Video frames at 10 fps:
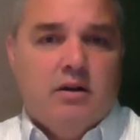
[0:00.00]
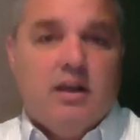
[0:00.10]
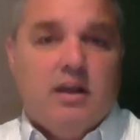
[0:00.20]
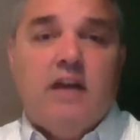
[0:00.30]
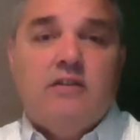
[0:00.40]

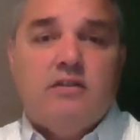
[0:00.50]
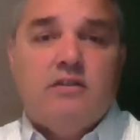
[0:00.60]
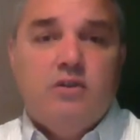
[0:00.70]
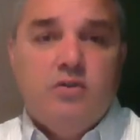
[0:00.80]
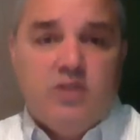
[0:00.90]
guess
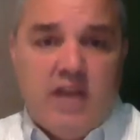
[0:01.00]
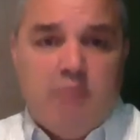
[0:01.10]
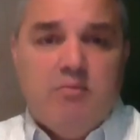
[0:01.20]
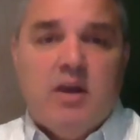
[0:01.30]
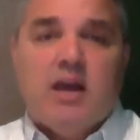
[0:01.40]
whose
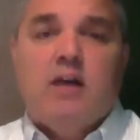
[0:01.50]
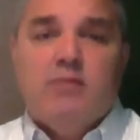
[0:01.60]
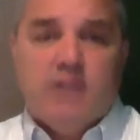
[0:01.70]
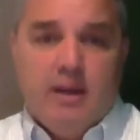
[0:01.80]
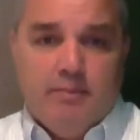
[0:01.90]
name
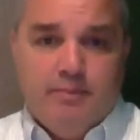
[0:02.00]
comes up?